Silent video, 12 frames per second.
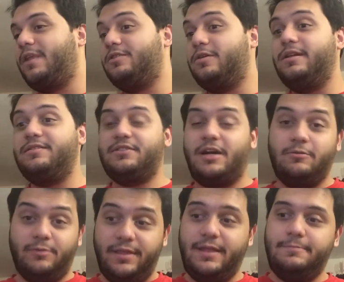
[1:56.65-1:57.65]
So let's start
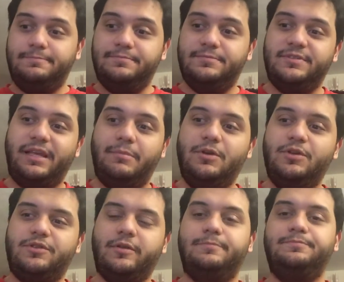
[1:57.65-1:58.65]
with the Sam
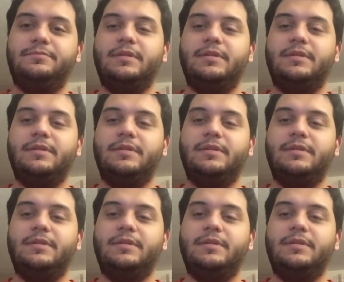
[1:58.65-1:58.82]
Houston.